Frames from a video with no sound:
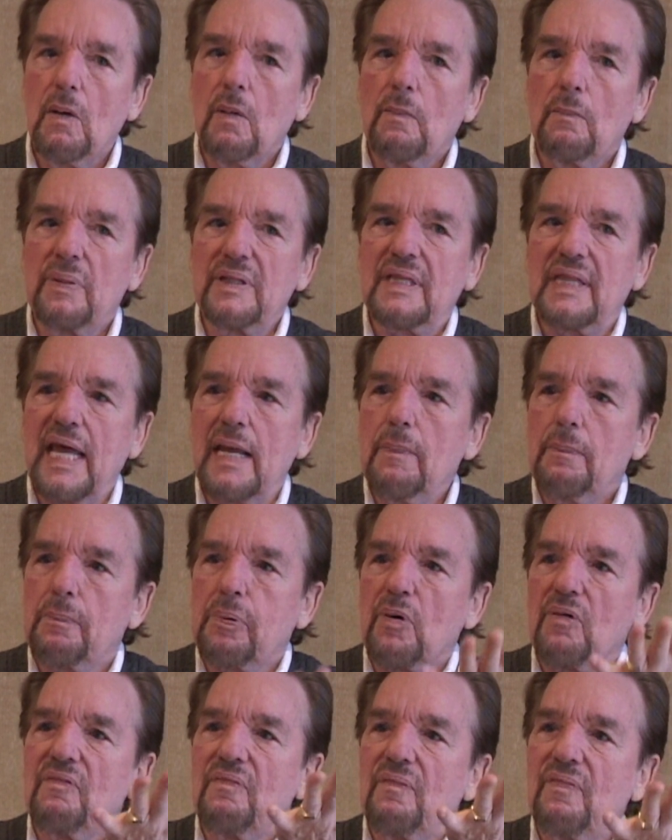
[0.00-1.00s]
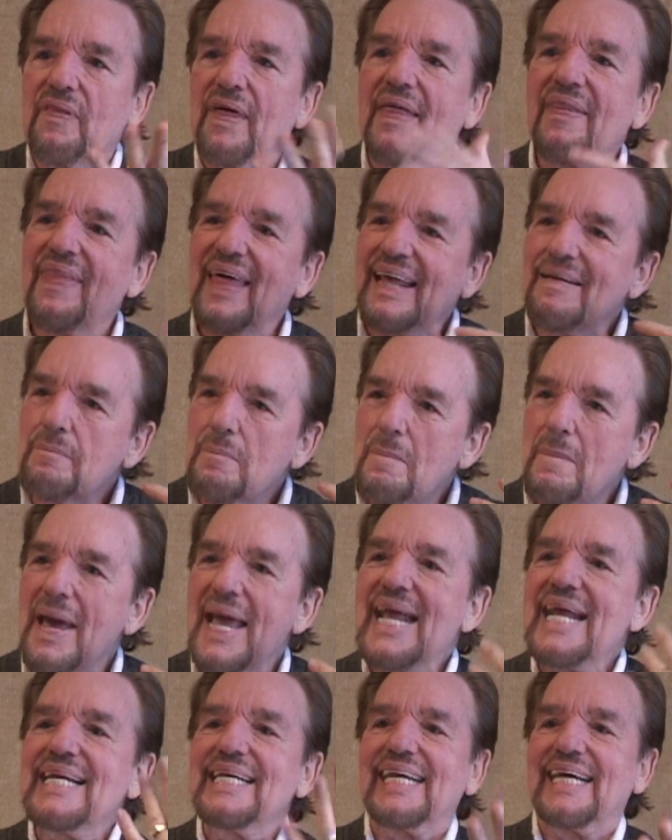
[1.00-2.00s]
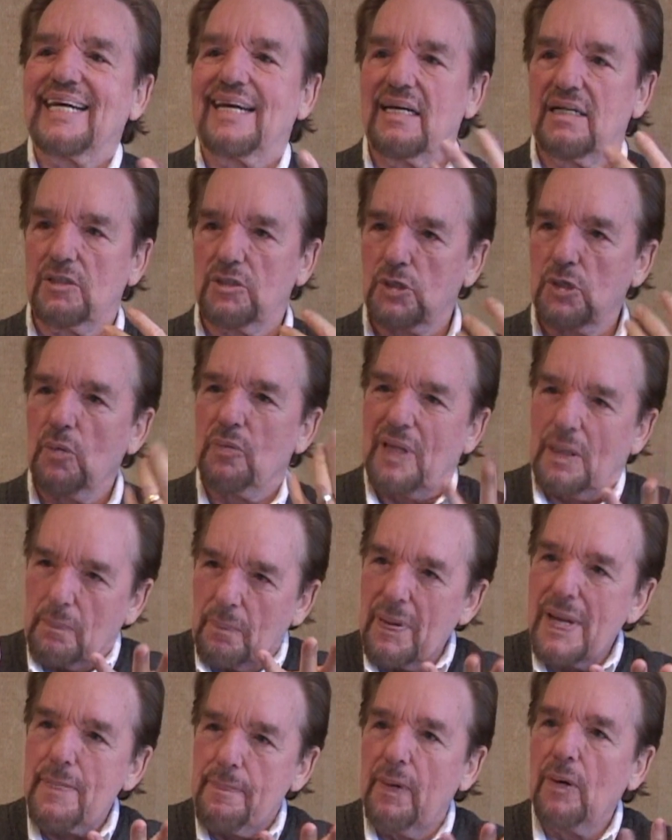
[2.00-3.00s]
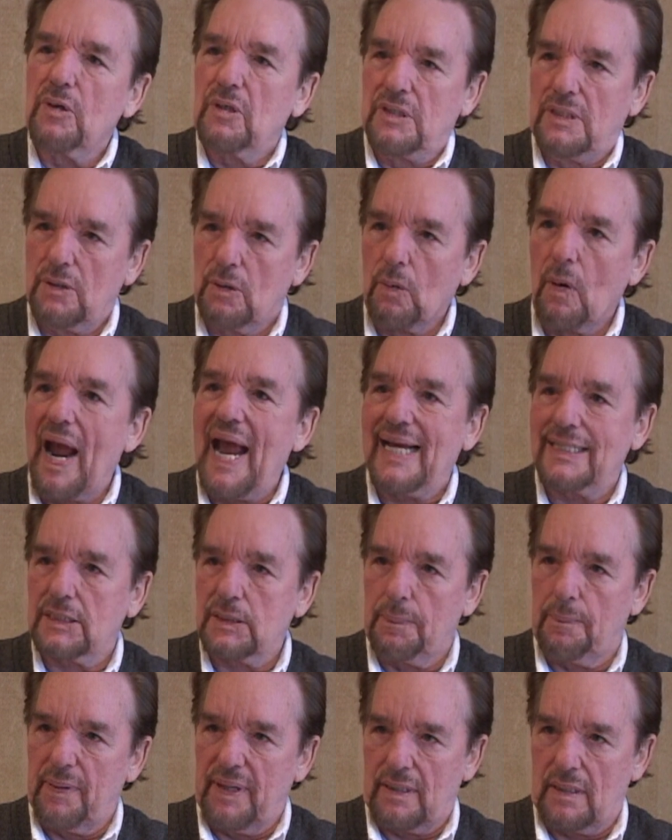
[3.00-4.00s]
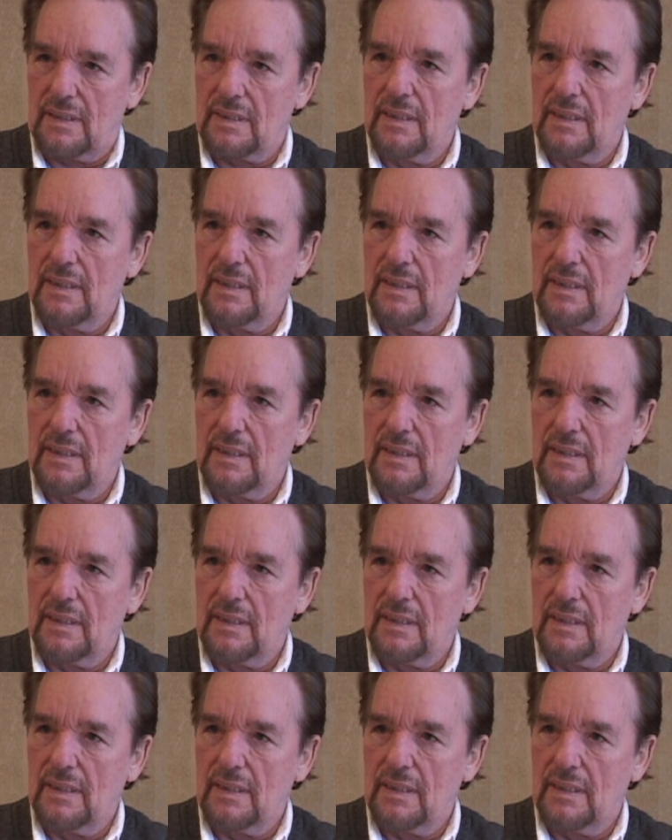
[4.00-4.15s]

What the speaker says: but they made it so that people could grasp it.